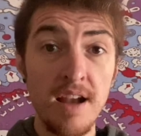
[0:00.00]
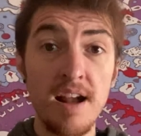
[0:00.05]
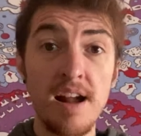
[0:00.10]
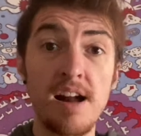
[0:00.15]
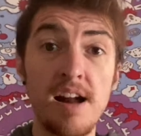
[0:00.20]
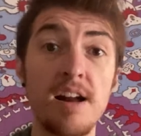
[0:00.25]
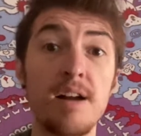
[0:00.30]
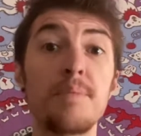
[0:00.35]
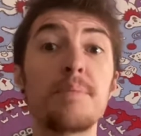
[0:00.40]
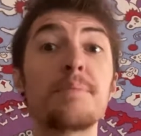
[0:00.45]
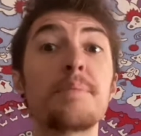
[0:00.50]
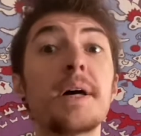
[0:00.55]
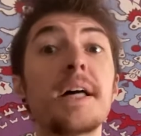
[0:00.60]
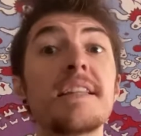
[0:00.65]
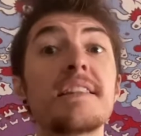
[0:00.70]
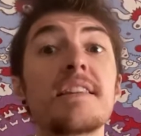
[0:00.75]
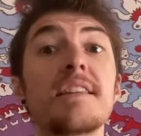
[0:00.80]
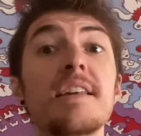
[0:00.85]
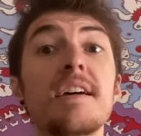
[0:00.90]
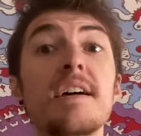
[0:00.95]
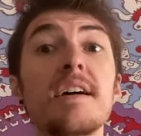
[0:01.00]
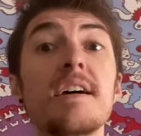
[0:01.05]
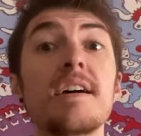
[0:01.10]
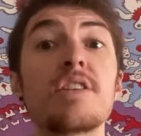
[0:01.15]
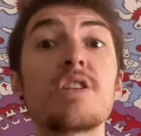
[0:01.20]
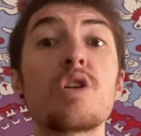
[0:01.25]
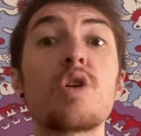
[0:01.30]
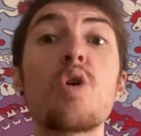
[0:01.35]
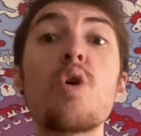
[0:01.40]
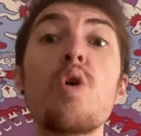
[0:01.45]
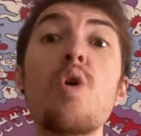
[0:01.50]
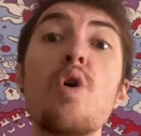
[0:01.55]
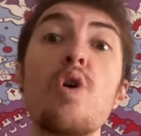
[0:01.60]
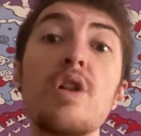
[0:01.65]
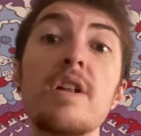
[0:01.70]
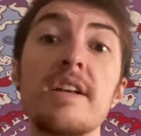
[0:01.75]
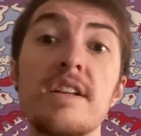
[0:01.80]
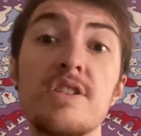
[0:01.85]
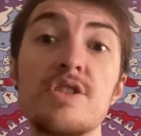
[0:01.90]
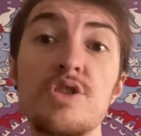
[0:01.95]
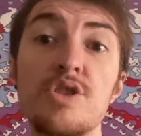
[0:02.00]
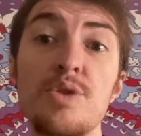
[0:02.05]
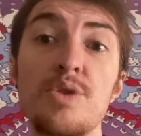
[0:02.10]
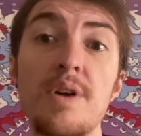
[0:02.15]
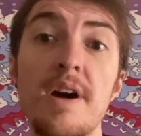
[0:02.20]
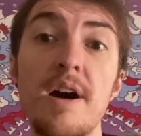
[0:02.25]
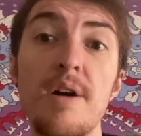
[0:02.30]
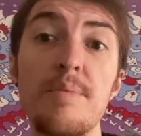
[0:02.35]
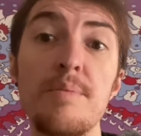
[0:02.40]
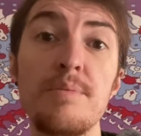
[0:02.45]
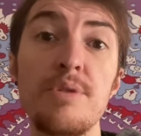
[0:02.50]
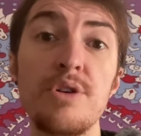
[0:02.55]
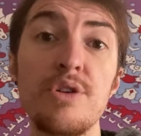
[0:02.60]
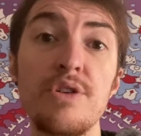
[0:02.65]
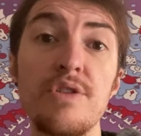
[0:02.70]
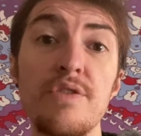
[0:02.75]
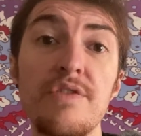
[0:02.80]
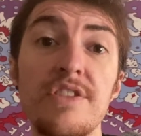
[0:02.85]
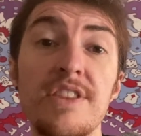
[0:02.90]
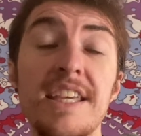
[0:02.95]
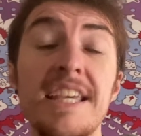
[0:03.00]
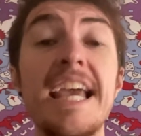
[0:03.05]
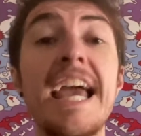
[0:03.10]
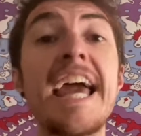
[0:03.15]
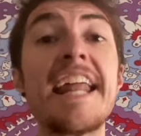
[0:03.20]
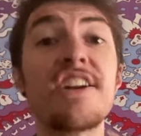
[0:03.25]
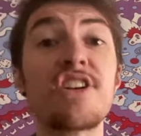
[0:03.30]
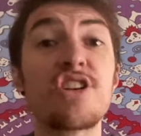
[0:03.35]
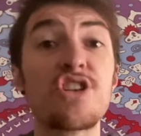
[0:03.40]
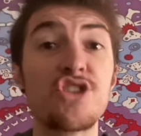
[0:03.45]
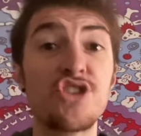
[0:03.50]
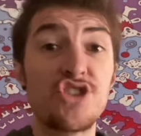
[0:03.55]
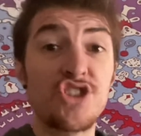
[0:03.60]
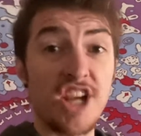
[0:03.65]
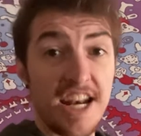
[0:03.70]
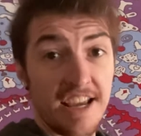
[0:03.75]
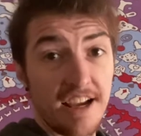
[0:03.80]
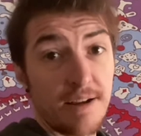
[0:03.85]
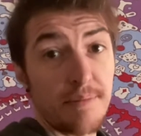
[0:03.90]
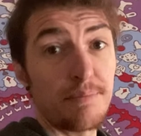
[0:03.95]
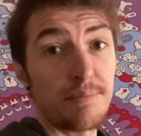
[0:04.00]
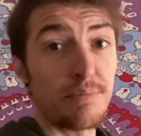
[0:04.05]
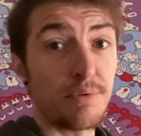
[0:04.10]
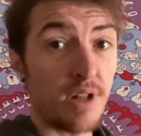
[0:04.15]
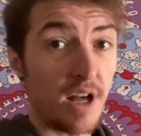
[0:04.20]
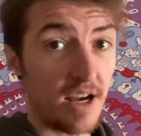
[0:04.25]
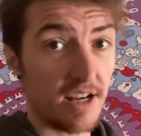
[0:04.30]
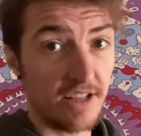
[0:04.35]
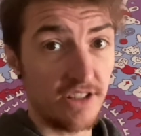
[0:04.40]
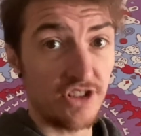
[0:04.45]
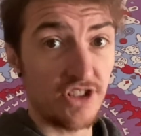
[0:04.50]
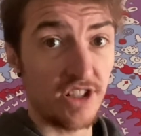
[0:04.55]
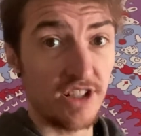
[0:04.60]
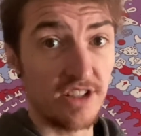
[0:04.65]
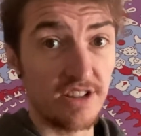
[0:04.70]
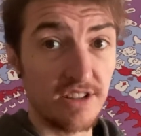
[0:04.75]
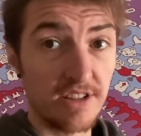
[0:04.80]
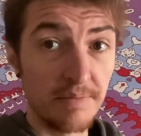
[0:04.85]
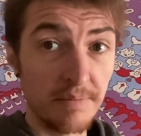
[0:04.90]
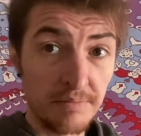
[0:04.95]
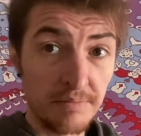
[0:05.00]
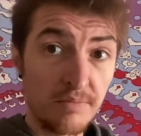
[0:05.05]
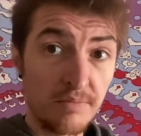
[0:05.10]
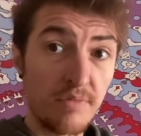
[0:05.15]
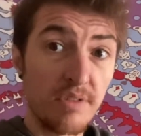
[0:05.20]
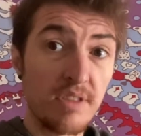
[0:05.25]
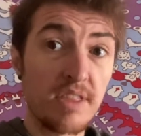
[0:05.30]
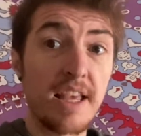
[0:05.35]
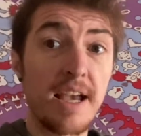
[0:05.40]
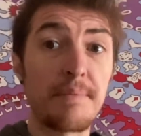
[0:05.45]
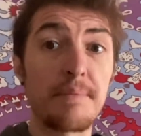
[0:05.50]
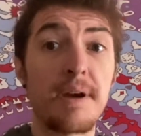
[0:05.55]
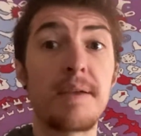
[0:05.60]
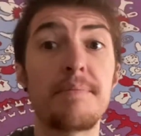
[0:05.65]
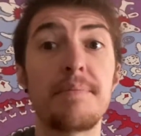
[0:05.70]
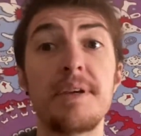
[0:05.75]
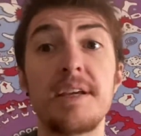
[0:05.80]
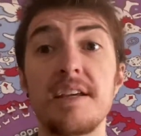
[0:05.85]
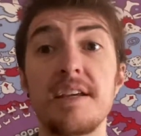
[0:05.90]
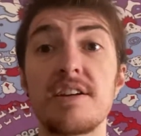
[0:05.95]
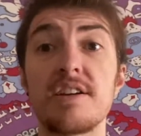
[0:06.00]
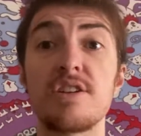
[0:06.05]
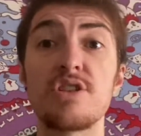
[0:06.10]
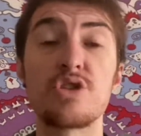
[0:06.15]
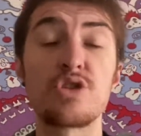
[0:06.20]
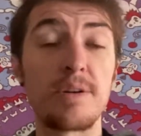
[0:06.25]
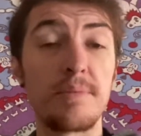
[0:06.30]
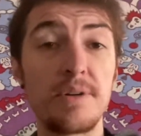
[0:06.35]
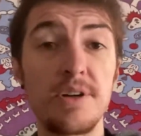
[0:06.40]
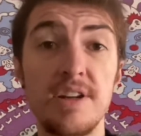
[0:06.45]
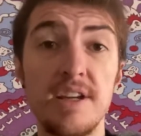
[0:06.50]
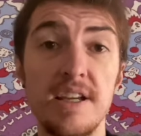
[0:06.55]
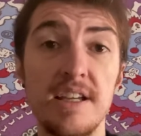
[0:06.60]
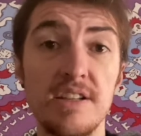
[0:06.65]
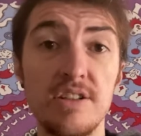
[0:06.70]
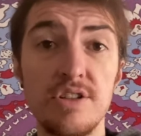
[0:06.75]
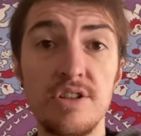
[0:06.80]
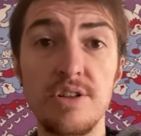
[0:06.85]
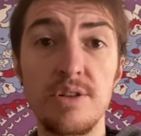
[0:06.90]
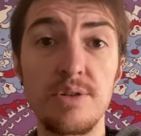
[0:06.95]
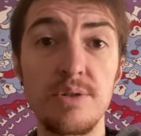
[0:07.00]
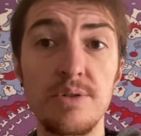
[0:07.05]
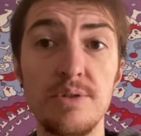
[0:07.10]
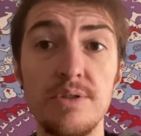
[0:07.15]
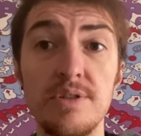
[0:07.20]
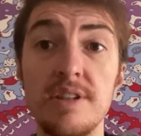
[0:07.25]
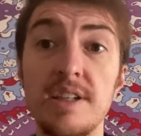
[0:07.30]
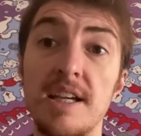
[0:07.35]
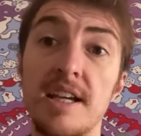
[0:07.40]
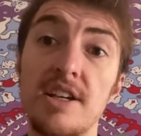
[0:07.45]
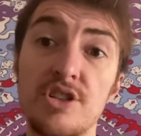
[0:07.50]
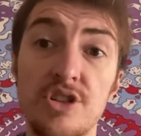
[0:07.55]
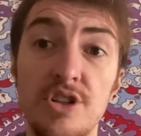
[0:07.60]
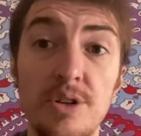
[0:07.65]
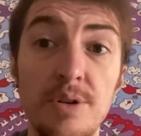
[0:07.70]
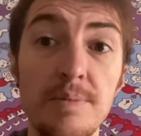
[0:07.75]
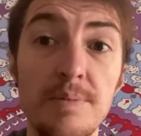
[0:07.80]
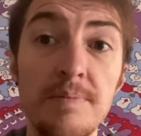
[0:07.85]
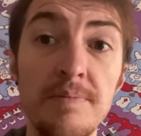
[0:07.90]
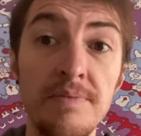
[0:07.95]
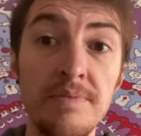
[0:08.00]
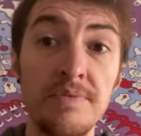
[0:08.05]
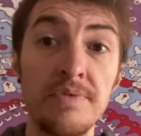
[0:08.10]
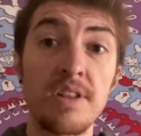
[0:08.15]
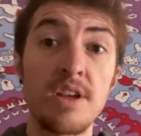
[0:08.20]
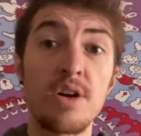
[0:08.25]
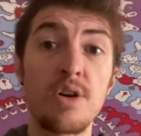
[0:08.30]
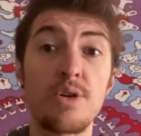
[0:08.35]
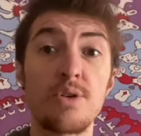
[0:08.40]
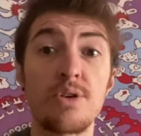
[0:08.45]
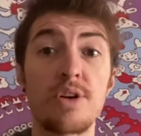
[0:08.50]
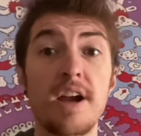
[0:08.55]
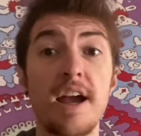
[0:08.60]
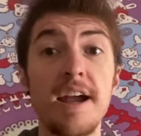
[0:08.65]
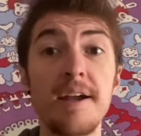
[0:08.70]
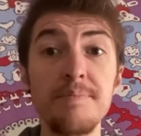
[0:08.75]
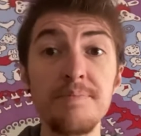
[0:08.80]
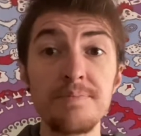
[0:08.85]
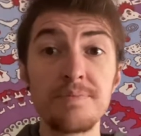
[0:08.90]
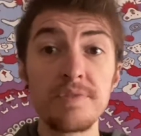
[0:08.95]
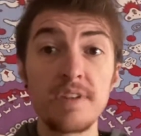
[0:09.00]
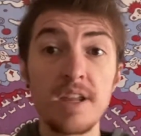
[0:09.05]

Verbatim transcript: Um, but the, the goal is to help move the energetic blockages that might be contributing to the issue, okay?